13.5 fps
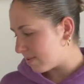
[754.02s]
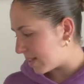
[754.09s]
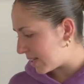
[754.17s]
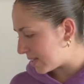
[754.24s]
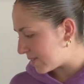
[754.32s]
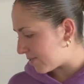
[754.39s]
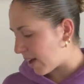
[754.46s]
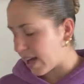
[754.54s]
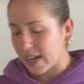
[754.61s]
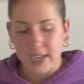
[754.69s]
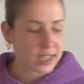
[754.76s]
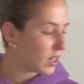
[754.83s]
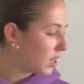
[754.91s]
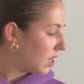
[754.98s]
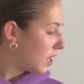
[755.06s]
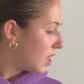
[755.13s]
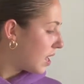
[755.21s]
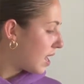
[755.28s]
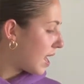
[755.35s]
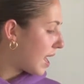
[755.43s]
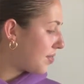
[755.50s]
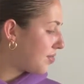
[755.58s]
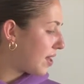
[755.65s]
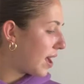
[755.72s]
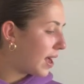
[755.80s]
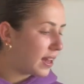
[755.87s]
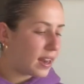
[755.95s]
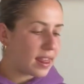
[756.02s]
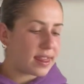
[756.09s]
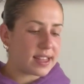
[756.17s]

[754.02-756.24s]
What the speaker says: is fine. And then